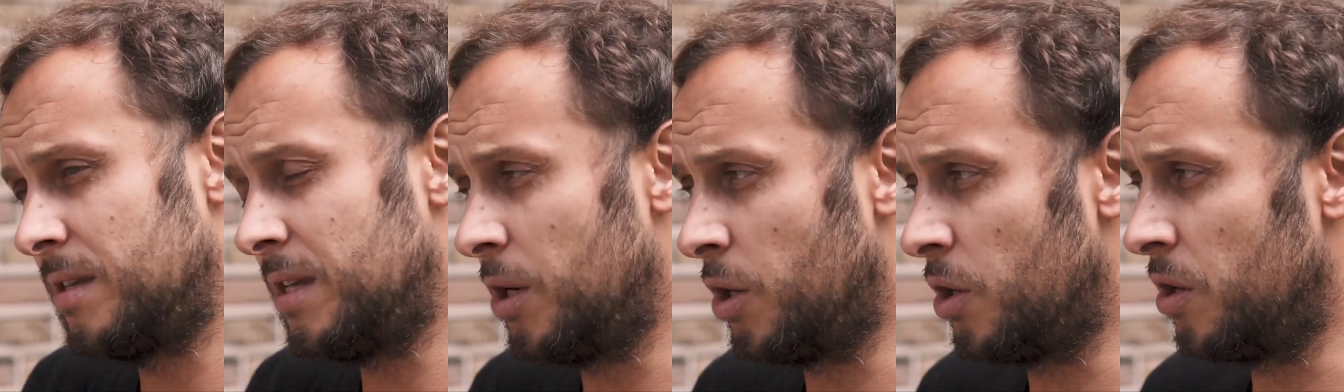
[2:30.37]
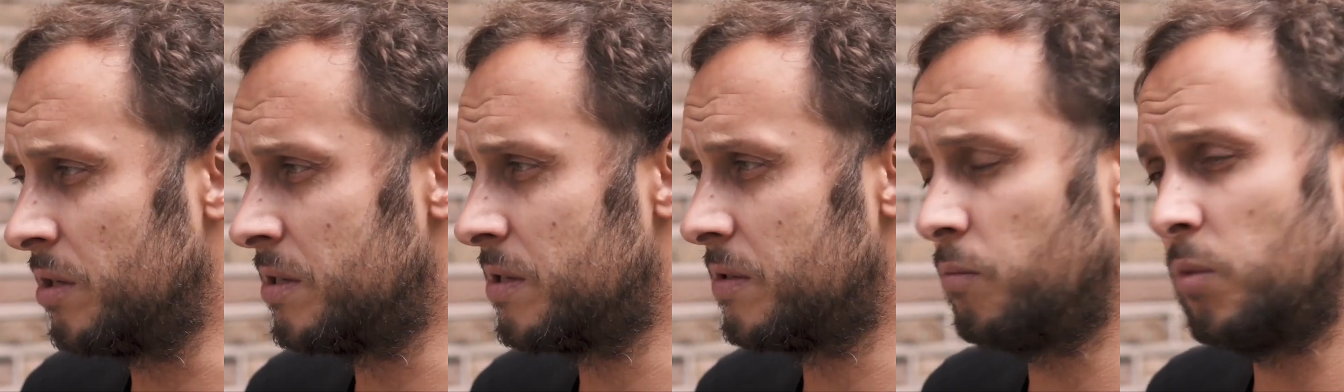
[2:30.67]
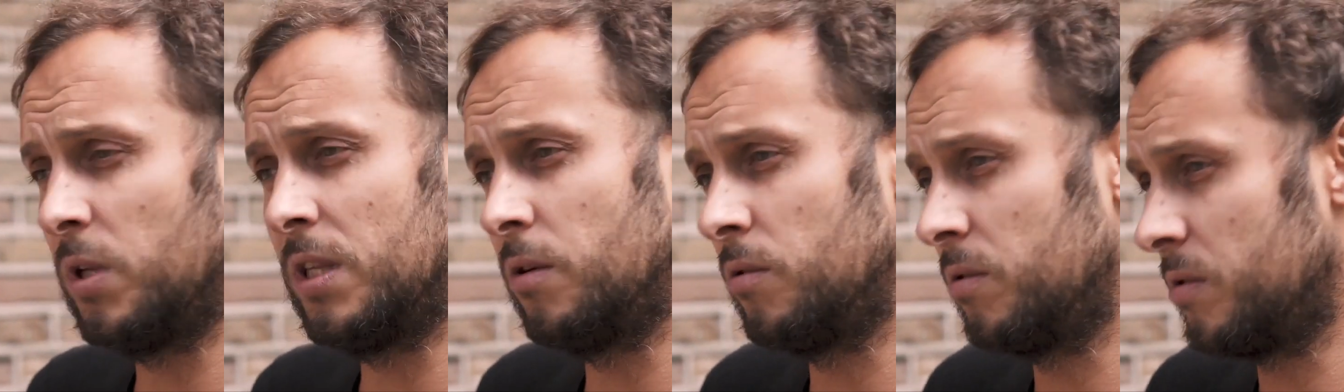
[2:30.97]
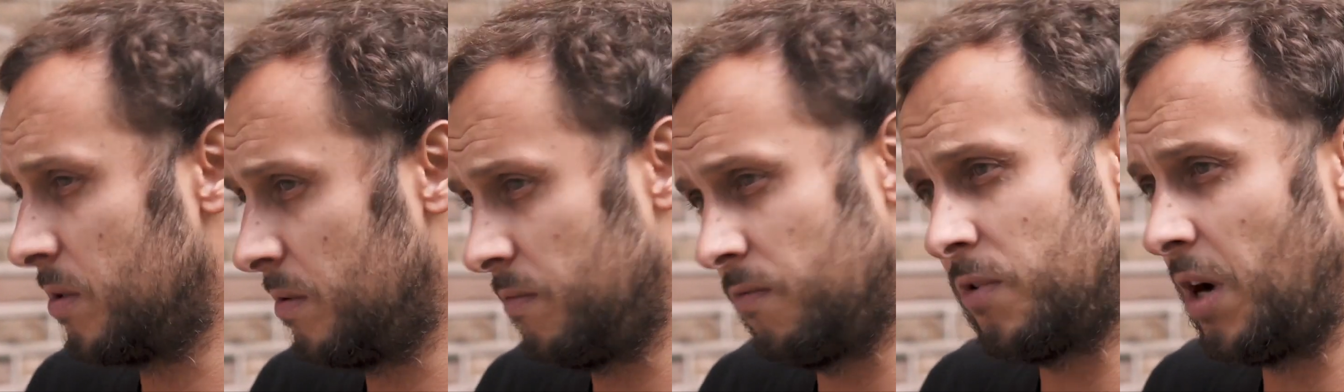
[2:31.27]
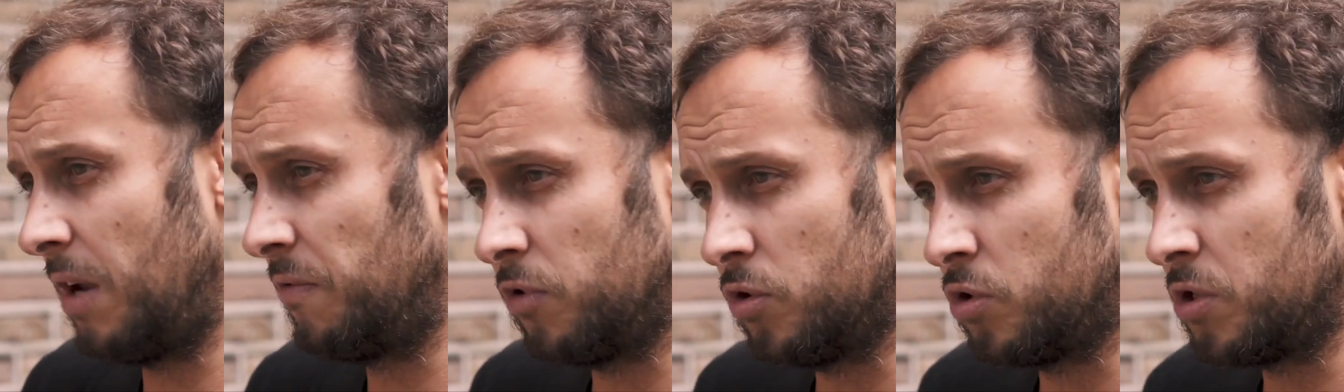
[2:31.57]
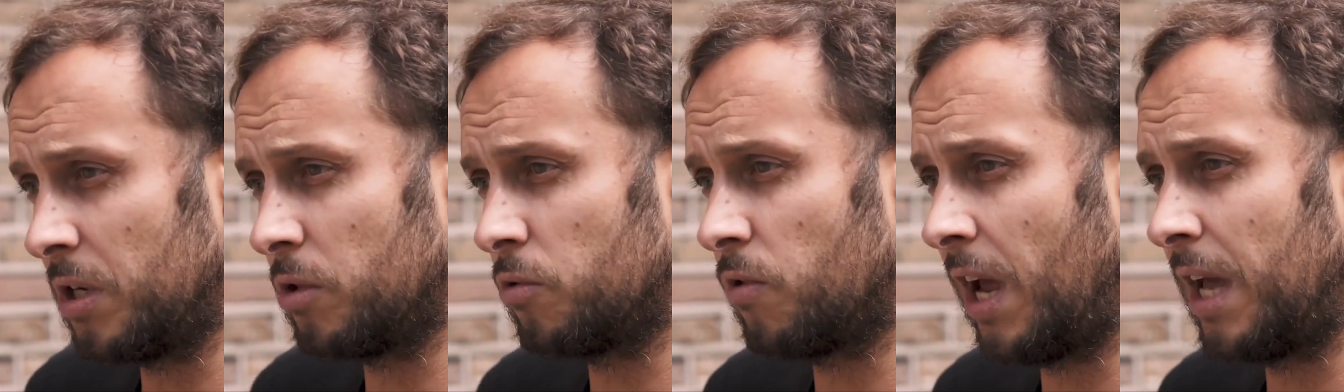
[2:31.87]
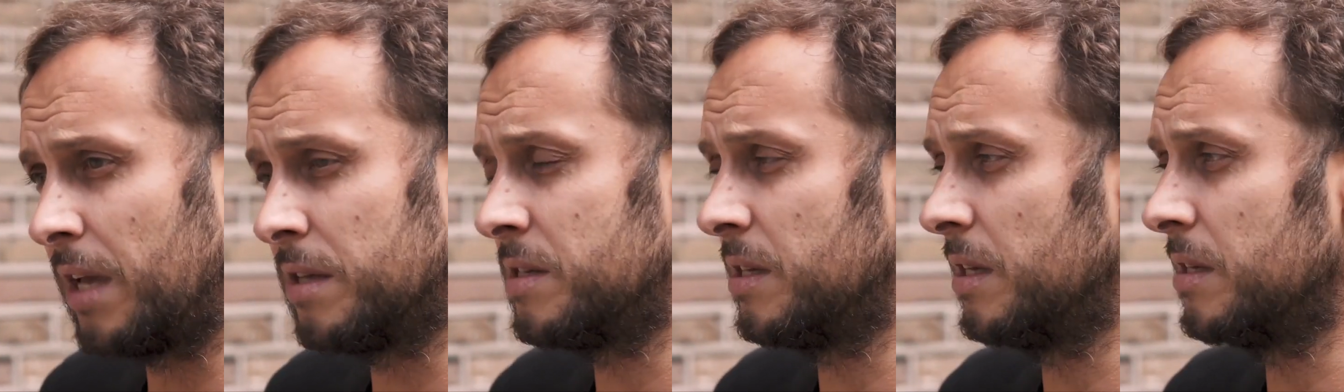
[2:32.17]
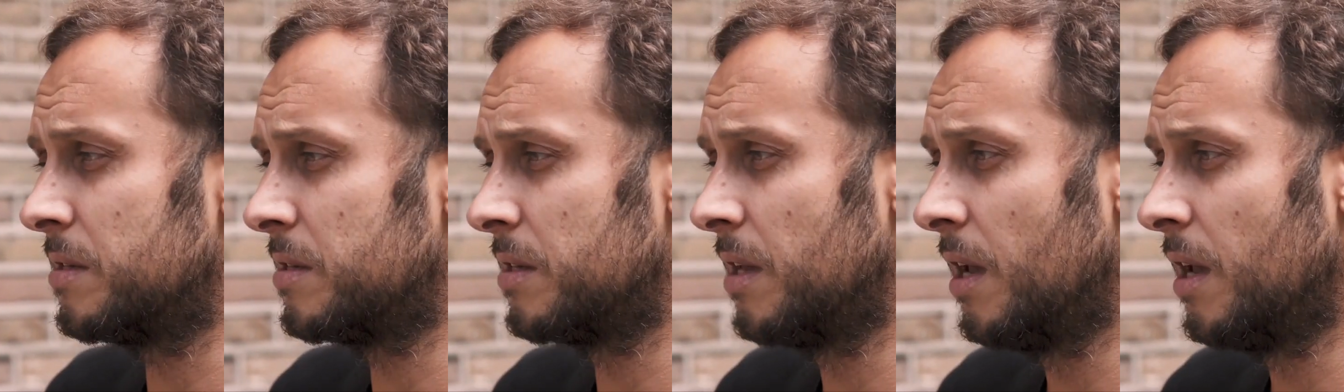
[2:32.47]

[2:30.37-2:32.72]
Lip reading: years with the refugee crisis.